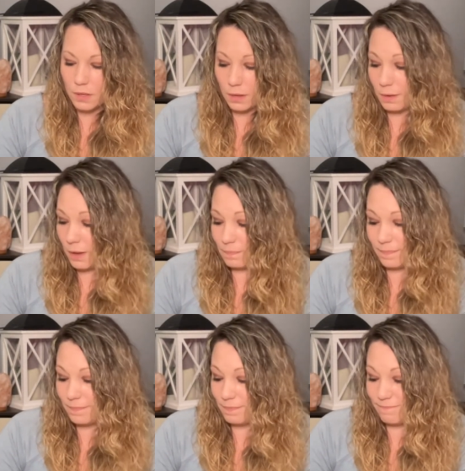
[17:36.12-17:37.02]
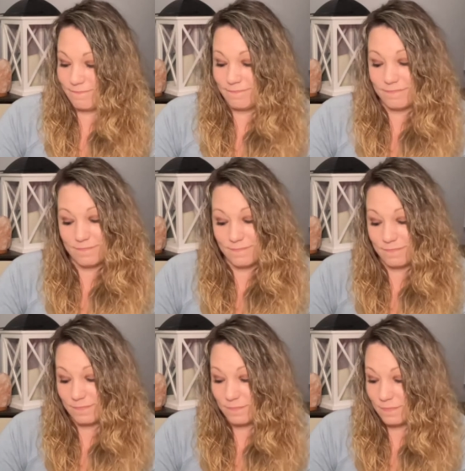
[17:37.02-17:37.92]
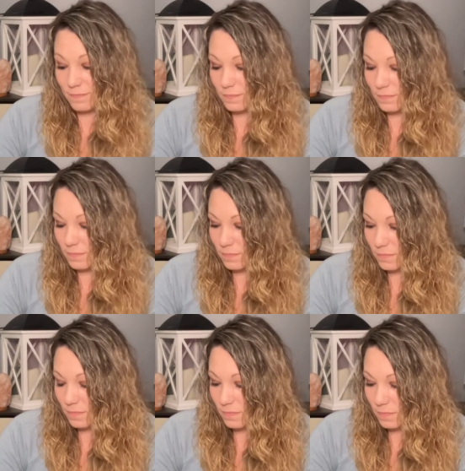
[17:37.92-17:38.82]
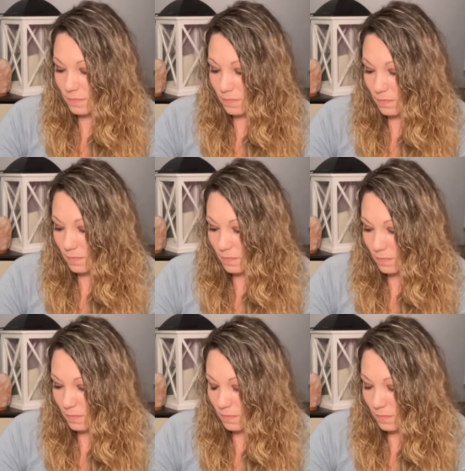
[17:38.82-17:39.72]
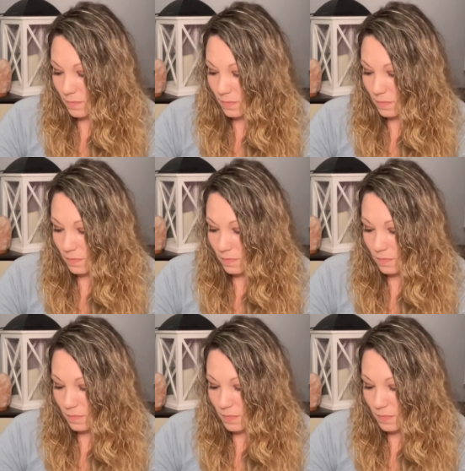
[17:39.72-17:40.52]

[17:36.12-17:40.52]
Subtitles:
(no one is talking)